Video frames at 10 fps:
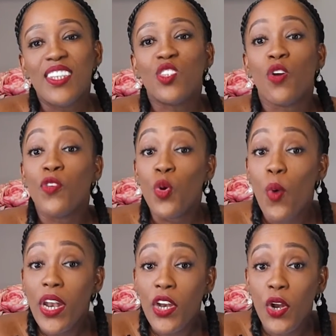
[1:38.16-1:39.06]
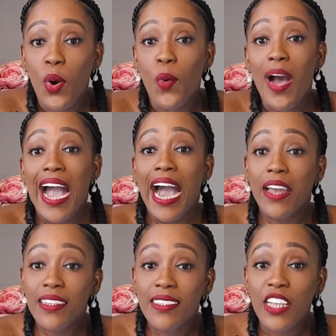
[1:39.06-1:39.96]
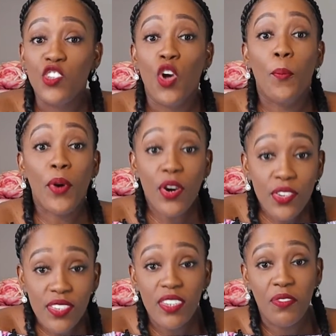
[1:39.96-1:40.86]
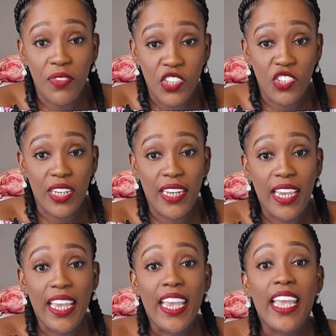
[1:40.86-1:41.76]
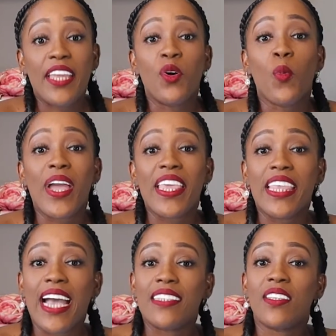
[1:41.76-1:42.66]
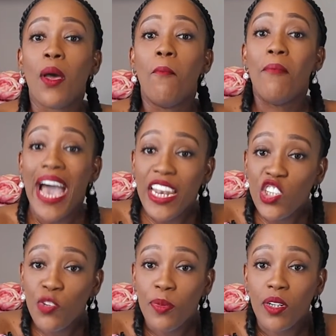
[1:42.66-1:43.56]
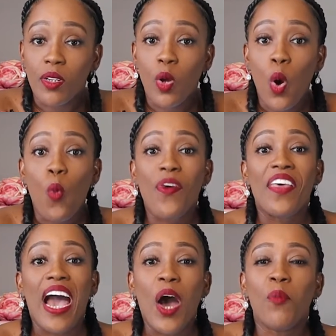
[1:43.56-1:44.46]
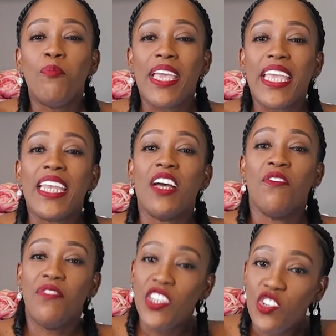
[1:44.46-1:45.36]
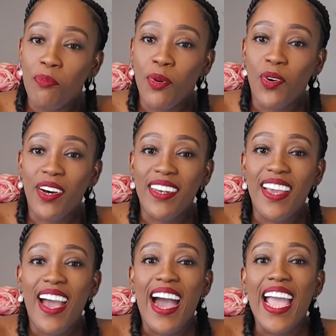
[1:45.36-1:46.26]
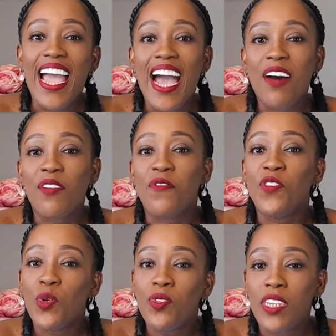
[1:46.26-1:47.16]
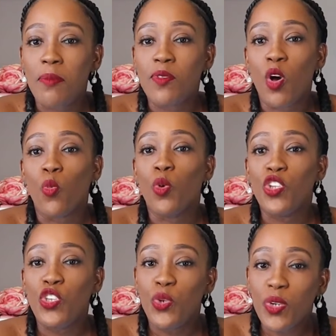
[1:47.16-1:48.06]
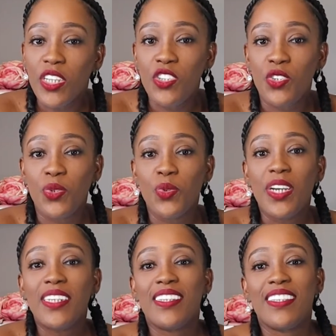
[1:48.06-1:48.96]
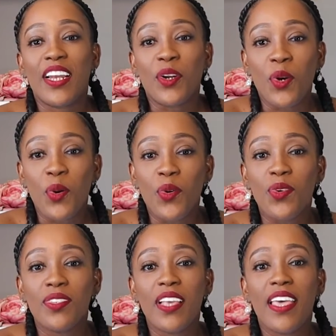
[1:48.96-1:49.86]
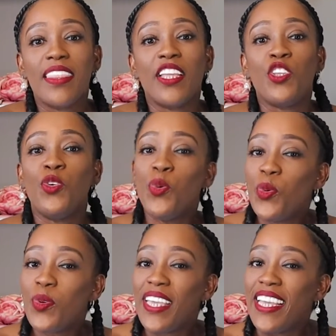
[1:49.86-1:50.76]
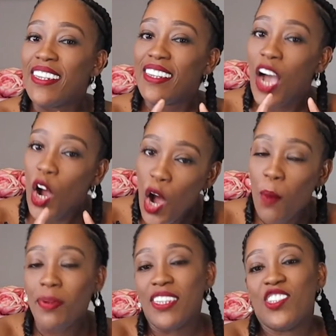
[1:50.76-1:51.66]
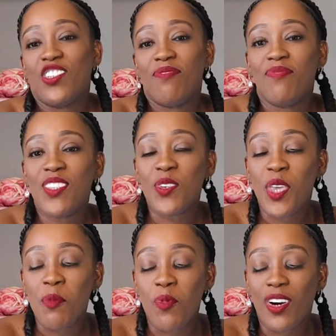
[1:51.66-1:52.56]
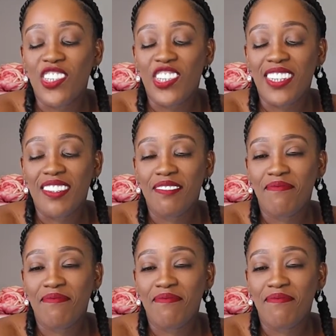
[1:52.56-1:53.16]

So if you want to know how to set your personal vision in a way that's manageable without making a vision board, I have a few tips on what you can do to set goals that you can accomplish. So keep watching.